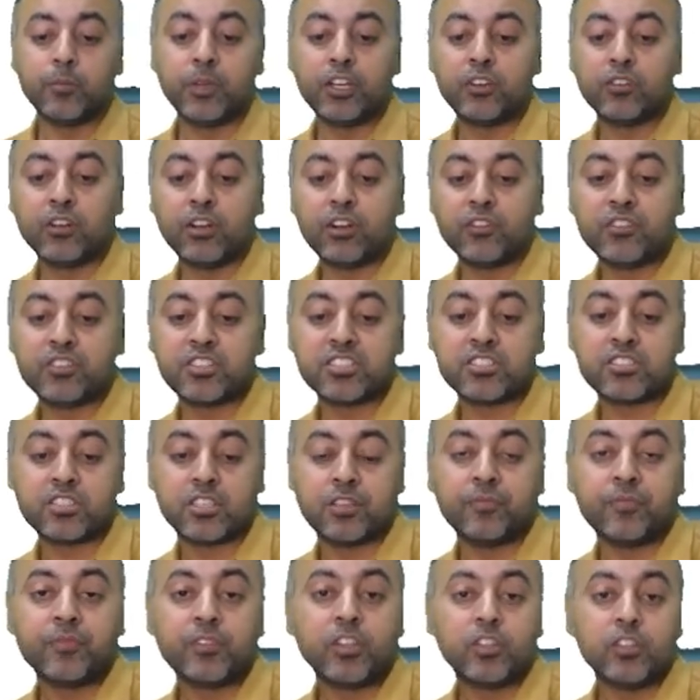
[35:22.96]
B12
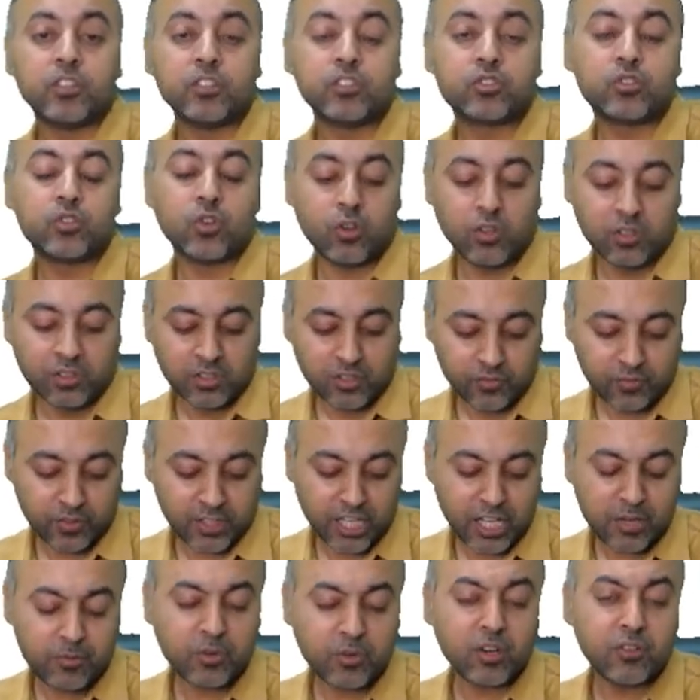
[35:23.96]
deficiency. So
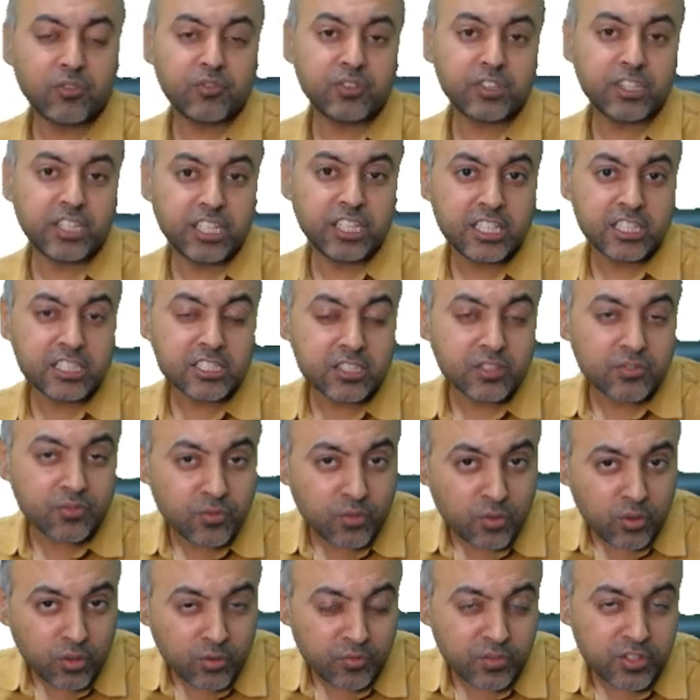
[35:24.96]
with the help of these
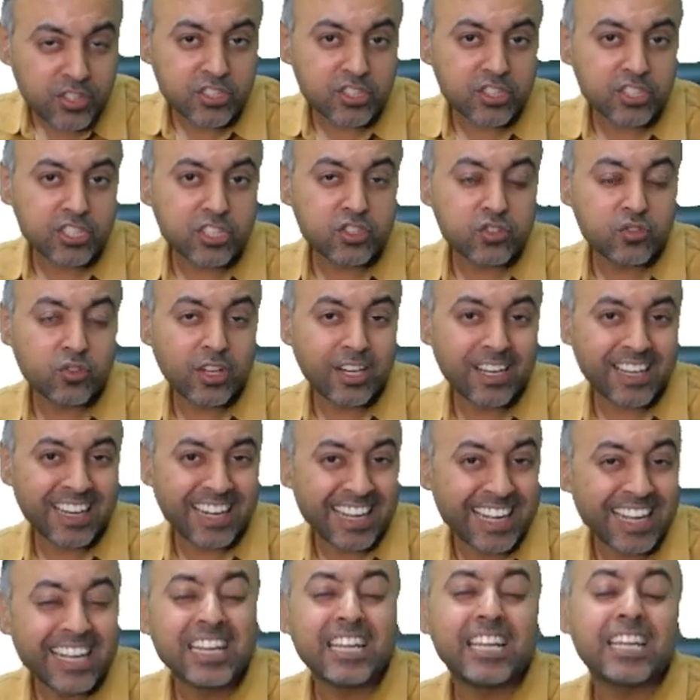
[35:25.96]
four features, you are
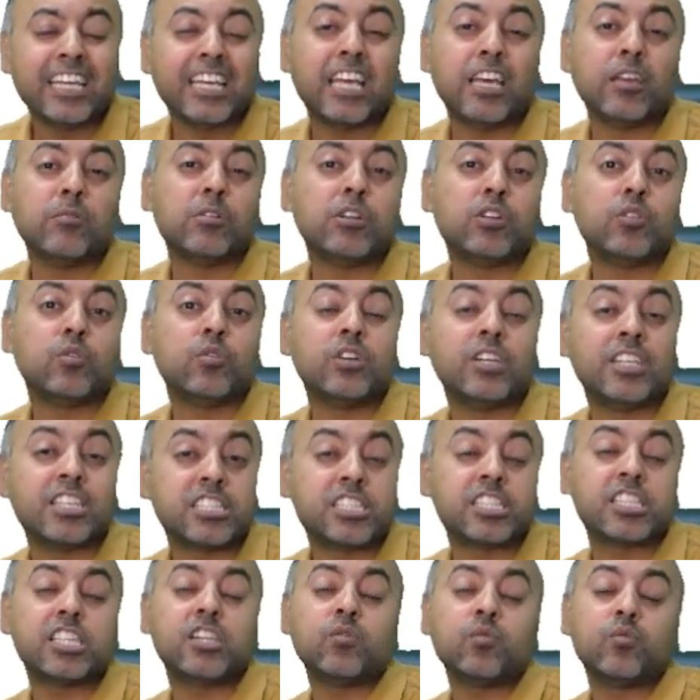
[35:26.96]
readily able to
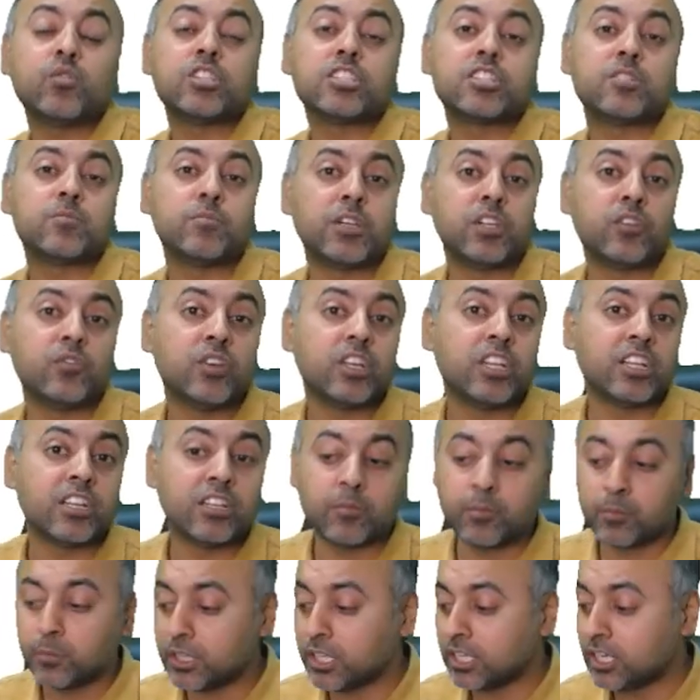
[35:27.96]
distinguish between
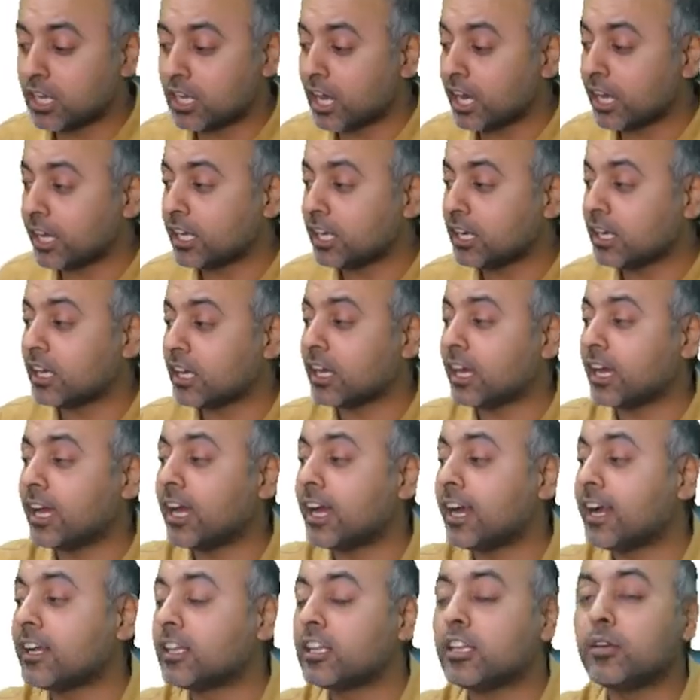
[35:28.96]
the B9
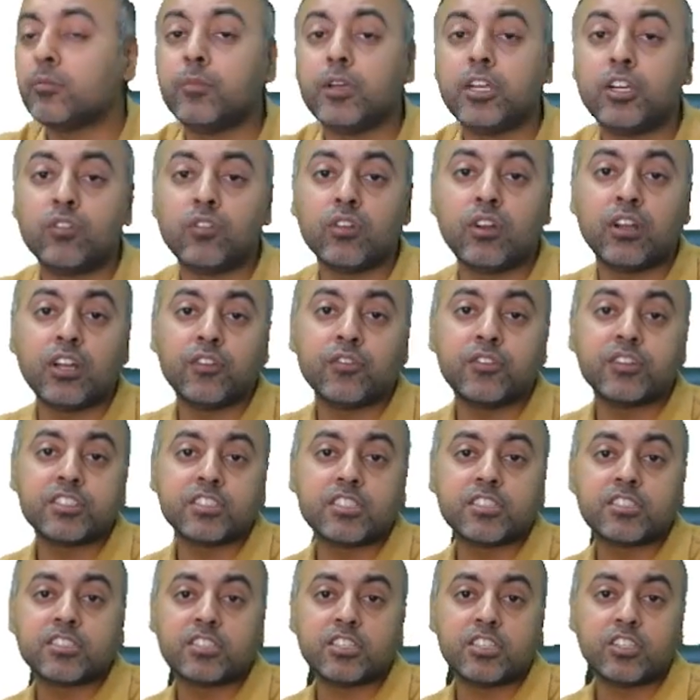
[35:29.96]
and the B12
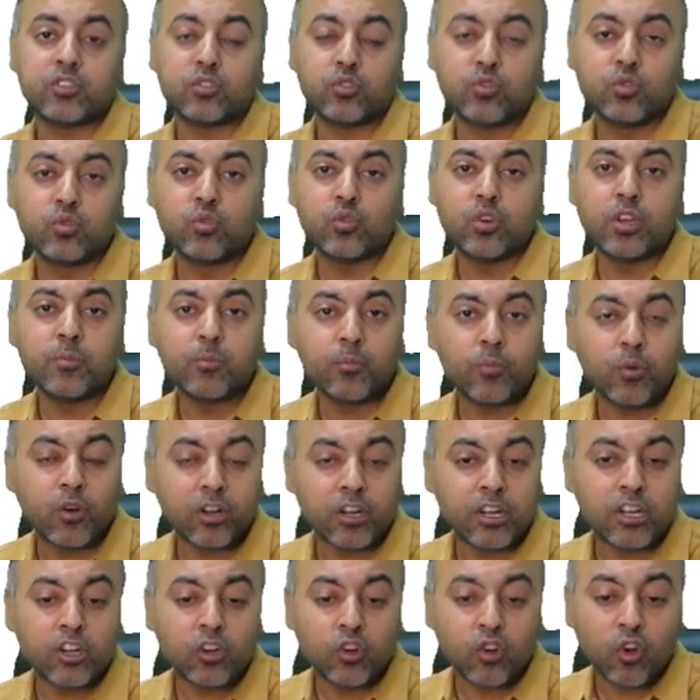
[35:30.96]
deficiency. Two
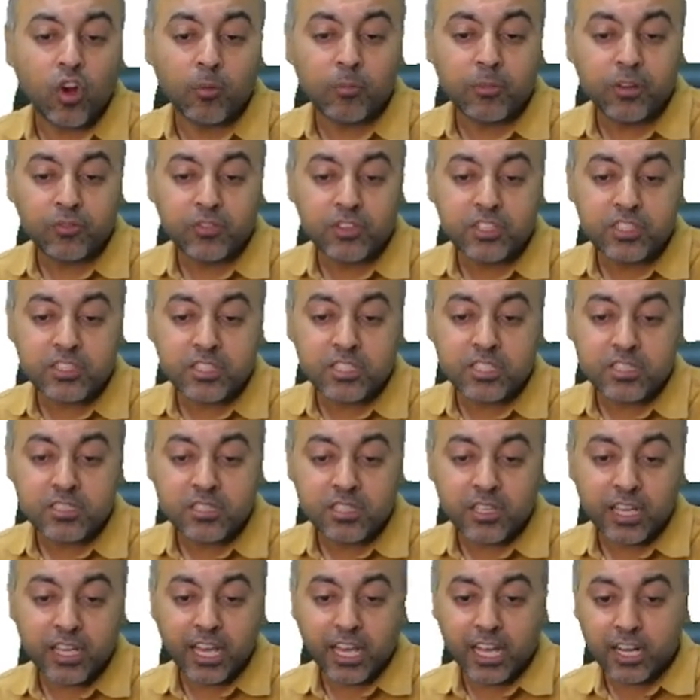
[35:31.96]
important common
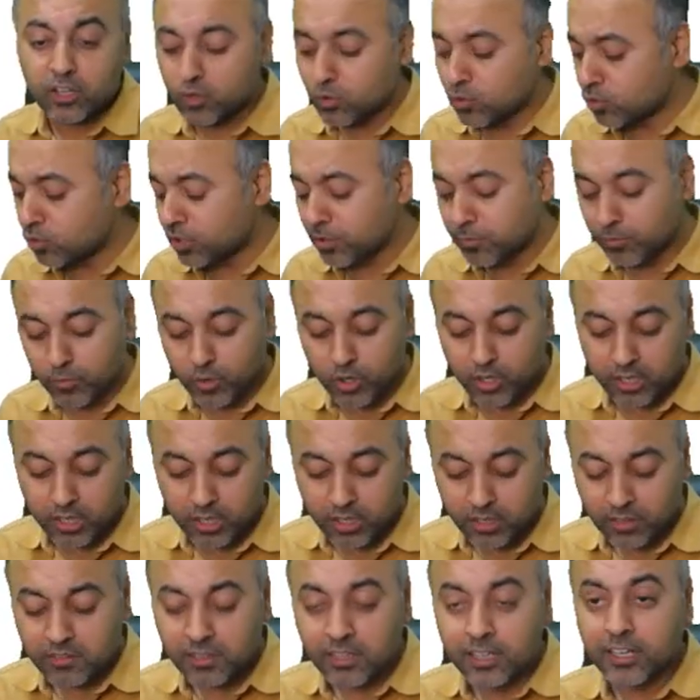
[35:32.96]
features and two
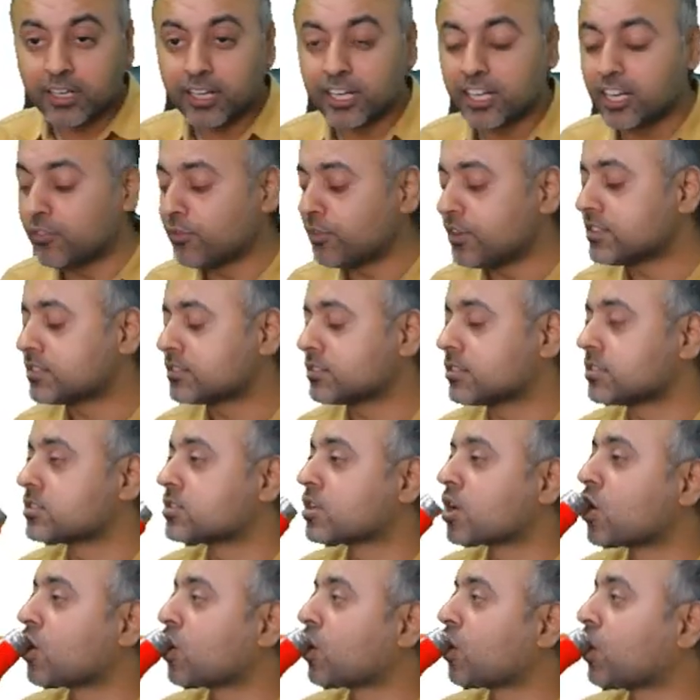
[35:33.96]
important
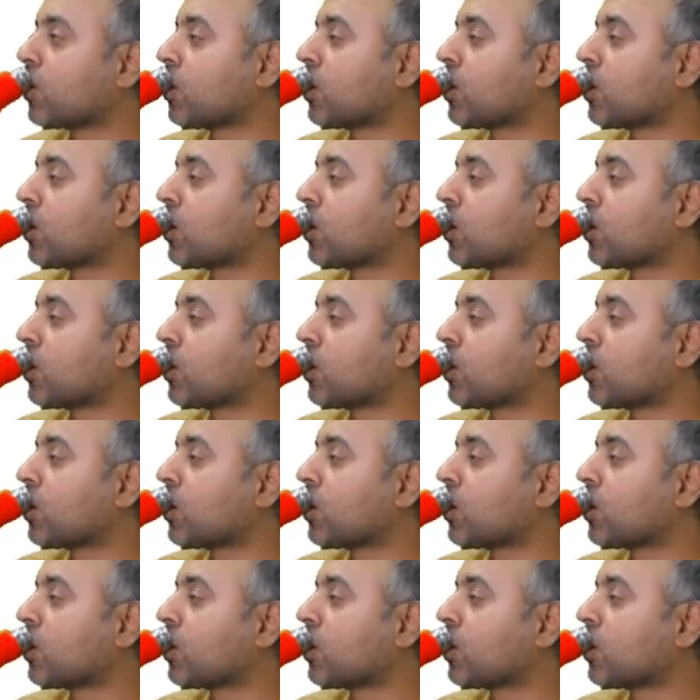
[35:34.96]
differences.